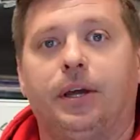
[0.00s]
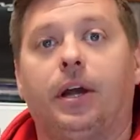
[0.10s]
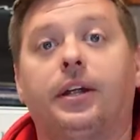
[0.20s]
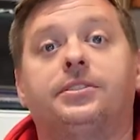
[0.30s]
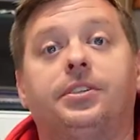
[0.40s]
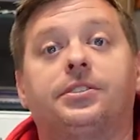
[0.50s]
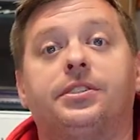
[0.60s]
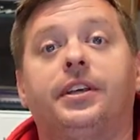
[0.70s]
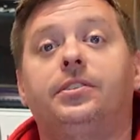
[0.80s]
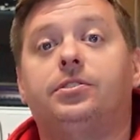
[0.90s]
All right, 6
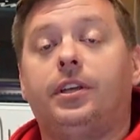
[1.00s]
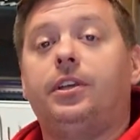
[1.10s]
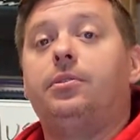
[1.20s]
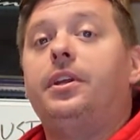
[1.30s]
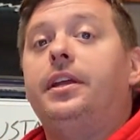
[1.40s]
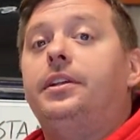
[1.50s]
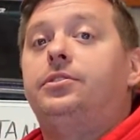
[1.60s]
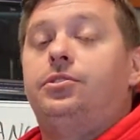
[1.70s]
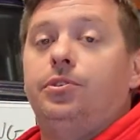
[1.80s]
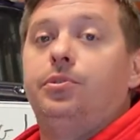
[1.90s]
things that you
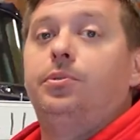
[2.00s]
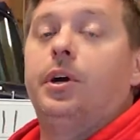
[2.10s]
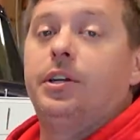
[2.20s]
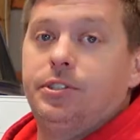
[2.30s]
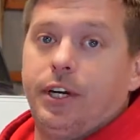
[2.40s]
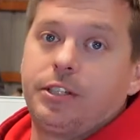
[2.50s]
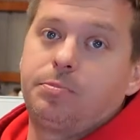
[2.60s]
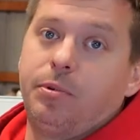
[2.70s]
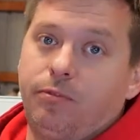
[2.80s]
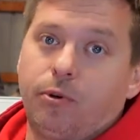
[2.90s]
need to address
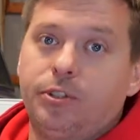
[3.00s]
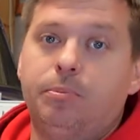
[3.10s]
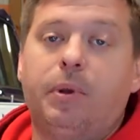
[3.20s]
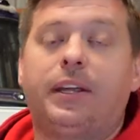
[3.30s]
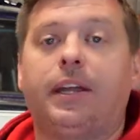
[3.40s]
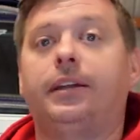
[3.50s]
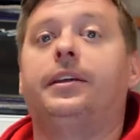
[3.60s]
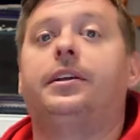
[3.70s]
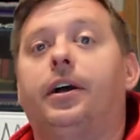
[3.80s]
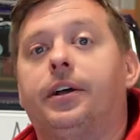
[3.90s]
before you make
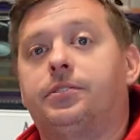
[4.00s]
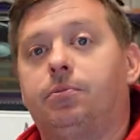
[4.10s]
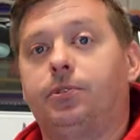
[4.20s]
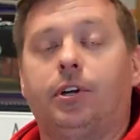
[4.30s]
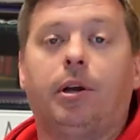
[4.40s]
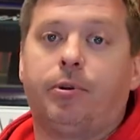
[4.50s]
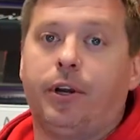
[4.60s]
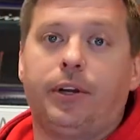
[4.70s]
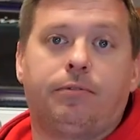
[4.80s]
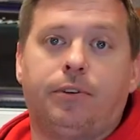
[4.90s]
any cuts when you're
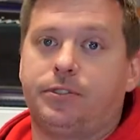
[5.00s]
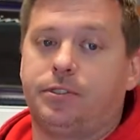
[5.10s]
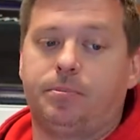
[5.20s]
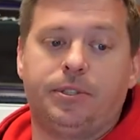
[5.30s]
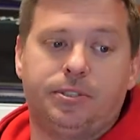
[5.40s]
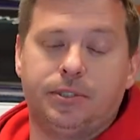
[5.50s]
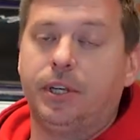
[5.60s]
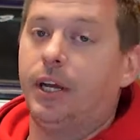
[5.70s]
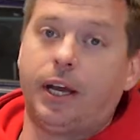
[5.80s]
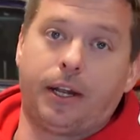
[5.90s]
upgrading a front suspension.
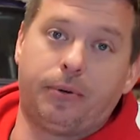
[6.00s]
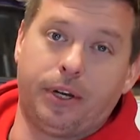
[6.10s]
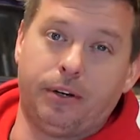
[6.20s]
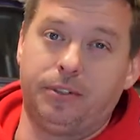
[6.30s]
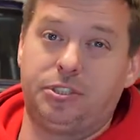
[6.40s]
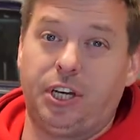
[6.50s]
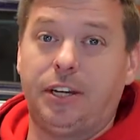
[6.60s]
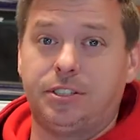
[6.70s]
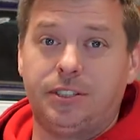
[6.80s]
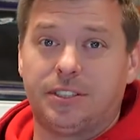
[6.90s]
I don't care if you're
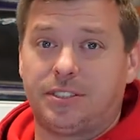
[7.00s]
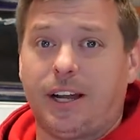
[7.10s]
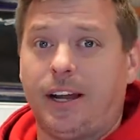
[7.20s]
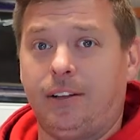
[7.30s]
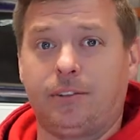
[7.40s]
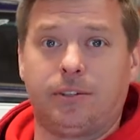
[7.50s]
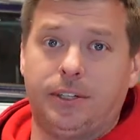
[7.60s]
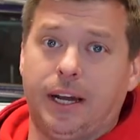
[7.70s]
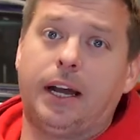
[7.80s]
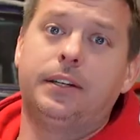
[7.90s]
changing the style or
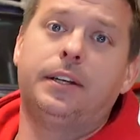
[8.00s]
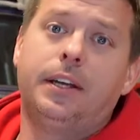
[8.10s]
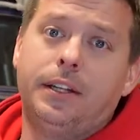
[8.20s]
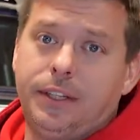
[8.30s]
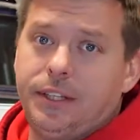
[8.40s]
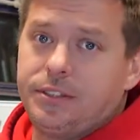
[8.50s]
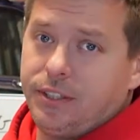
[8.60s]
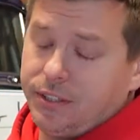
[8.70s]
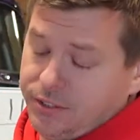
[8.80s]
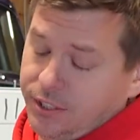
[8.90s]
not. These
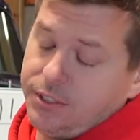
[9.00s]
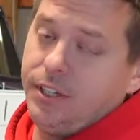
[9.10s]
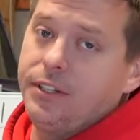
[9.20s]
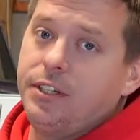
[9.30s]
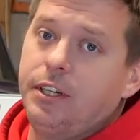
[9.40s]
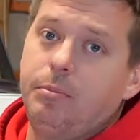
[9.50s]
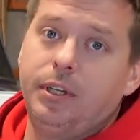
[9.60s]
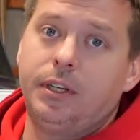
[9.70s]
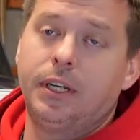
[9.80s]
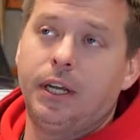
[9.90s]
six things need to
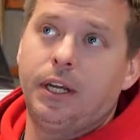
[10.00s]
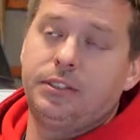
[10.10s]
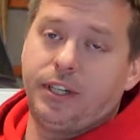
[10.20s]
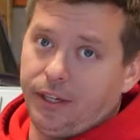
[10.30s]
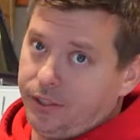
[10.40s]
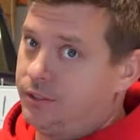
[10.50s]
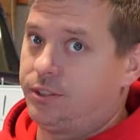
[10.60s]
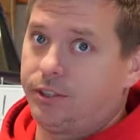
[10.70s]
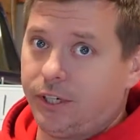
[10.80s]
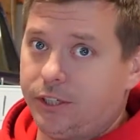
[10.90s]
be taken into
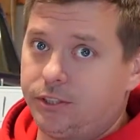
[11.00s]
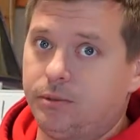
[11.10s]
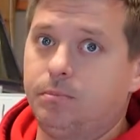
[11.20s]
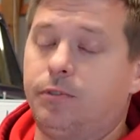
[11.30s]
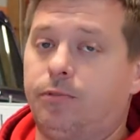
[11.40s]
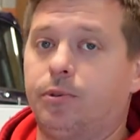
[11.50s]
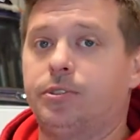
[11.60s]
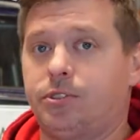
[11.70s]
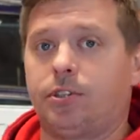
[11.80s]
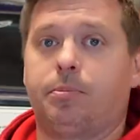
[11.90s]
consideration before you
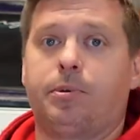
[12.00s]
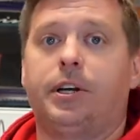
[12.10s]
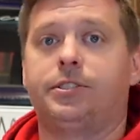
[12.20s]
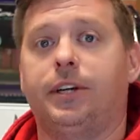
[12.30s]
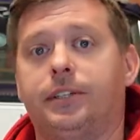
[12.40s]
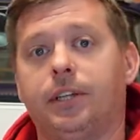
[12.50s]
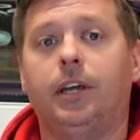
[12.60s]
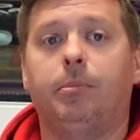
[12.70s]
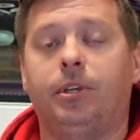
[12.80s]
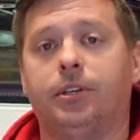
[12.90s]
start the project
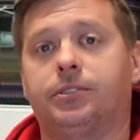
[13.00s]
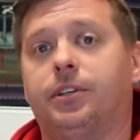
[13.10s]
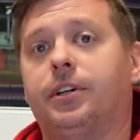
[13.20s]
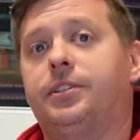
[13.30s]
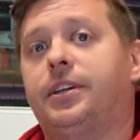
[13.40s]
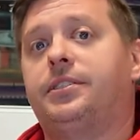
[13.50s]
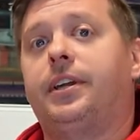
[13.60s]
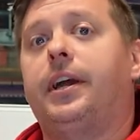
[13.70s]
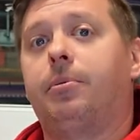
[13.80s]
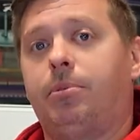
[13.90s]
because they're gonna
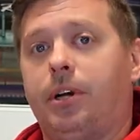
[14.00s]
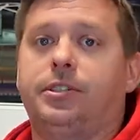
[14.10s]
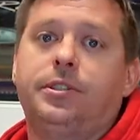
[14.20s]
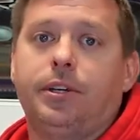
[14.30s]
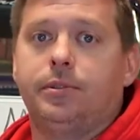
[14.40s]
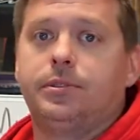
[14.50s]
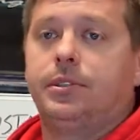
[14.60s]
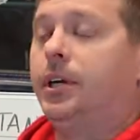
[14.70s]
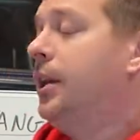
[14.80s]
dictate how the project goes.